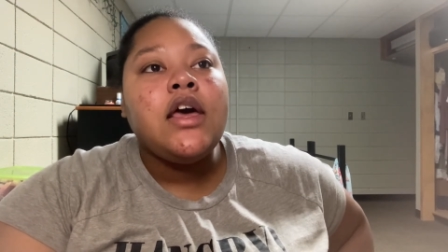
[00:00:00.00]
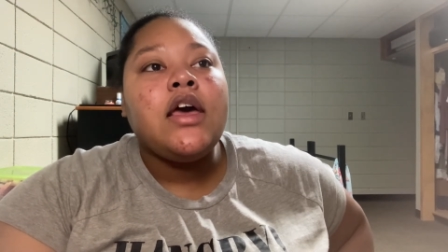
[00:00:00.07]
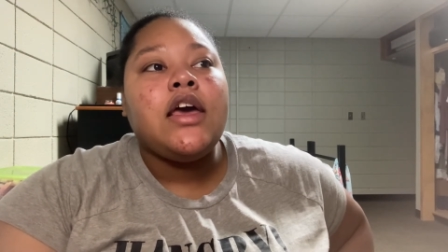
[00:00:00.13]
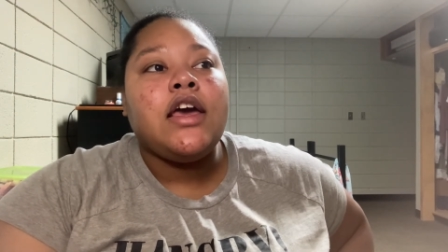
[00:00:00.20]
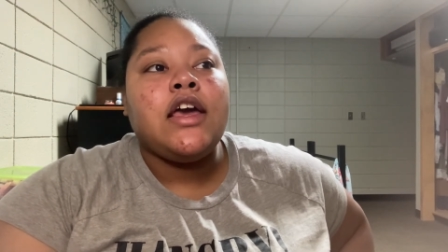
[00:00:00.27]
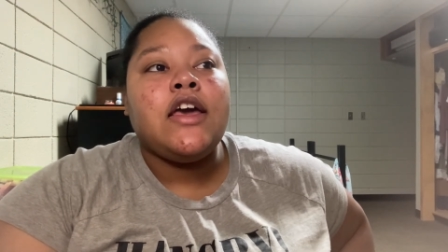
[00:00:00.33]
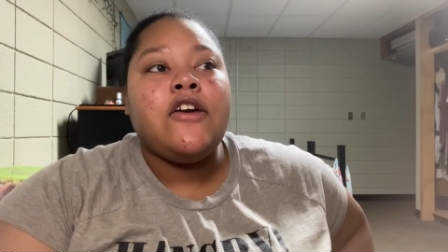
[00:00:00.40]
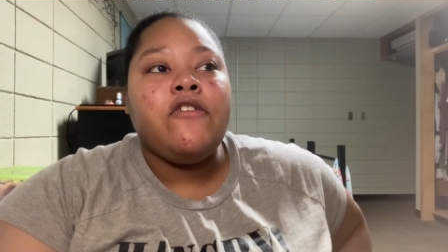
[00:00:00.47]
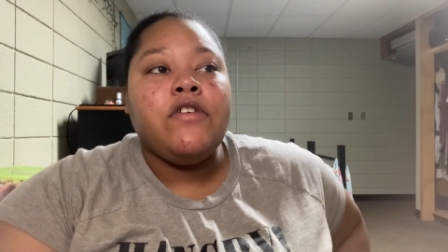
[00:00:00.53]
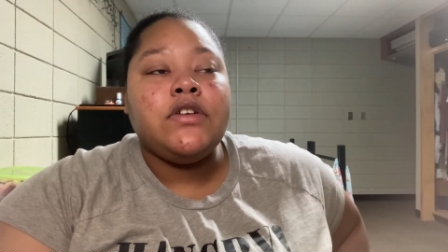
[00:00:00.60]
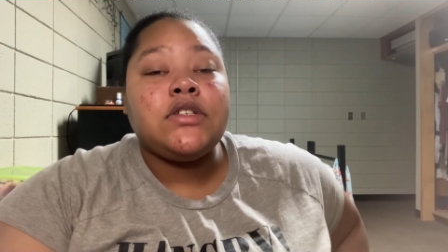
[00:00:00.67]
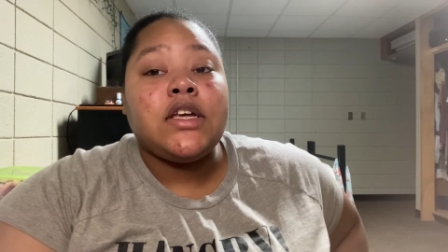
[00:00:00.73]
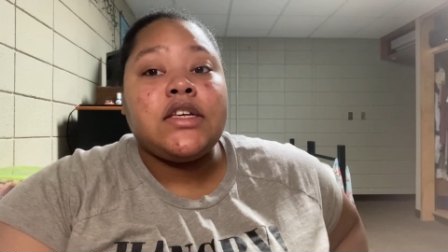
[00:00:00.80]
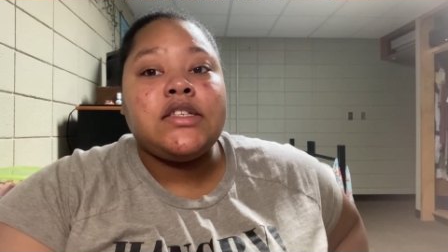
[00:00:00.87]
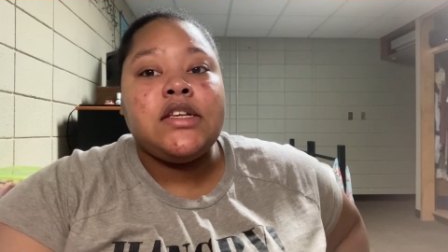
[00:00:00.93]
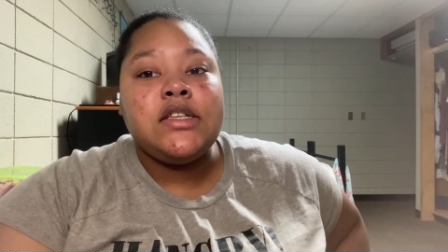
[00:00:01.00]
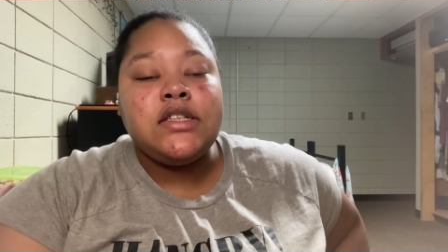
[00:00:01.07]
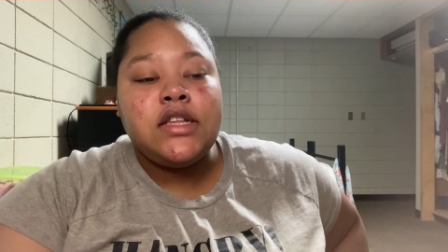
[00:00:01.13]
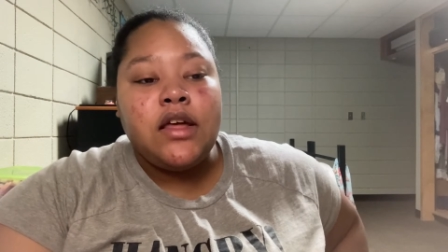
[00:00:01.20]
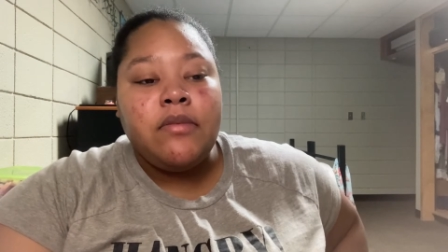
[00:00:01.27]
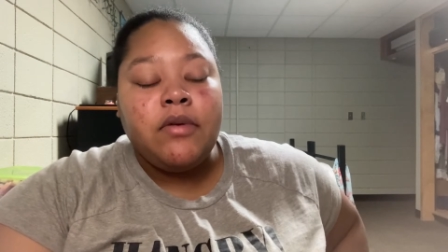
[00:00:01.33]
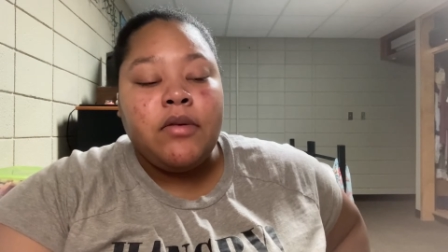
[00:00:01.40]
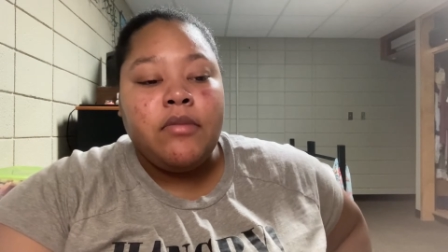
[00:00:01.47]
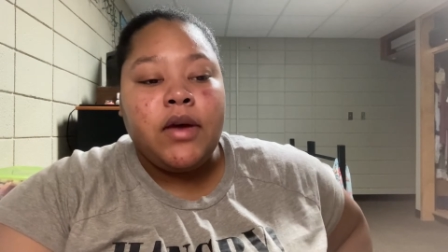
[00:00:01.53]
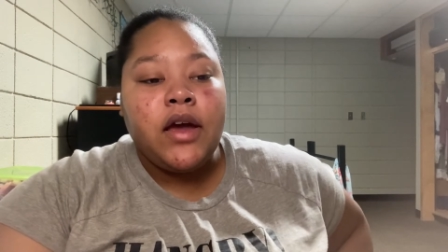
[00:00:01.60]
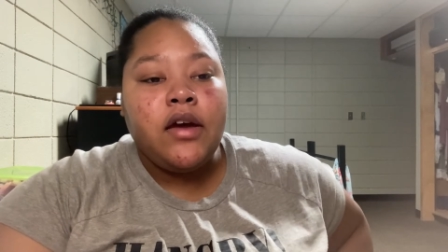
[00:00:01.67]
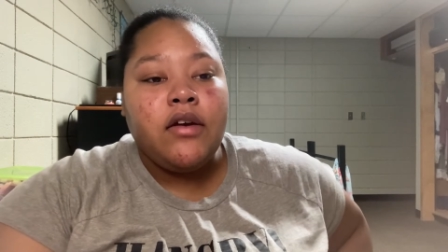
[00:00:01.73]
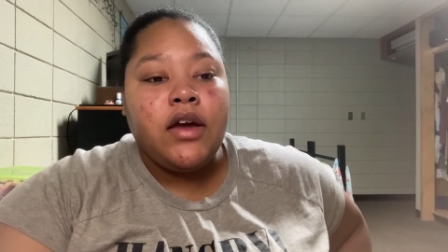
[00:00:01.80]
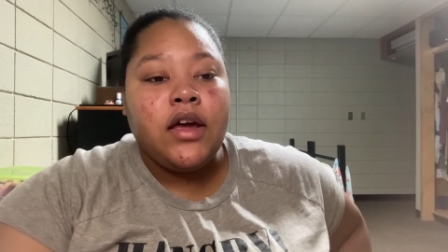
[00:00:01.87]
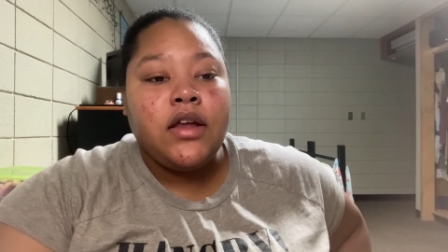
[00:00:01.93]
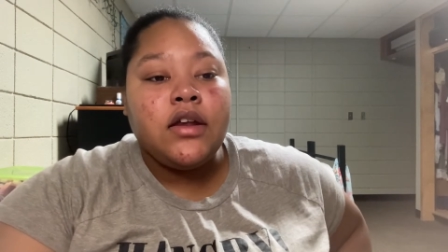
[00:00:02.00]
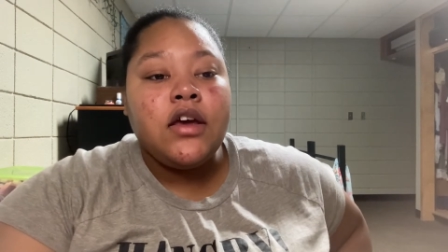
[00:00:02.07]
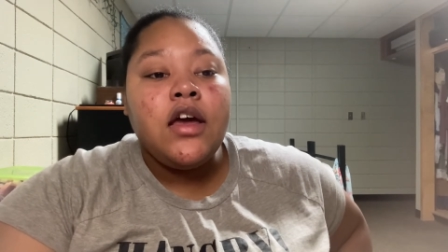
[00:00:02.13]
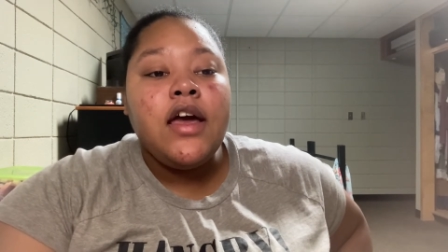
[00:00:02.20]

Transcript: And he feels like since they've been married,